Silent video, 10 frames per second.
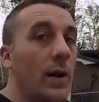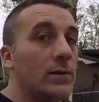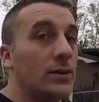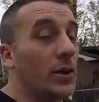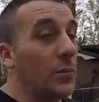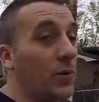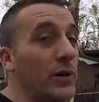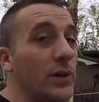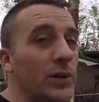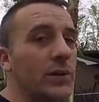It's looking pretty
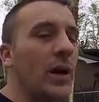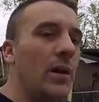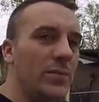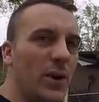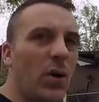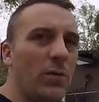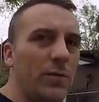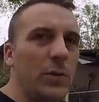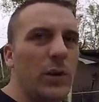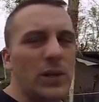good. There are a
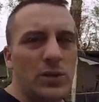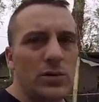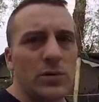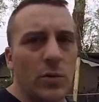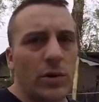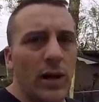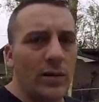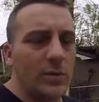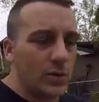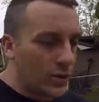few issues that we're gonna
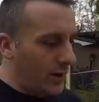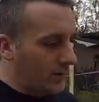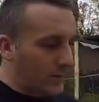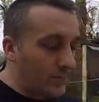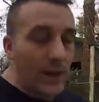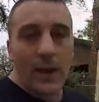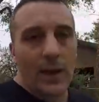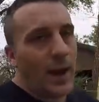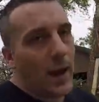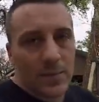have to address.
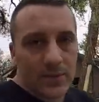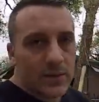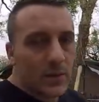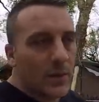It happens.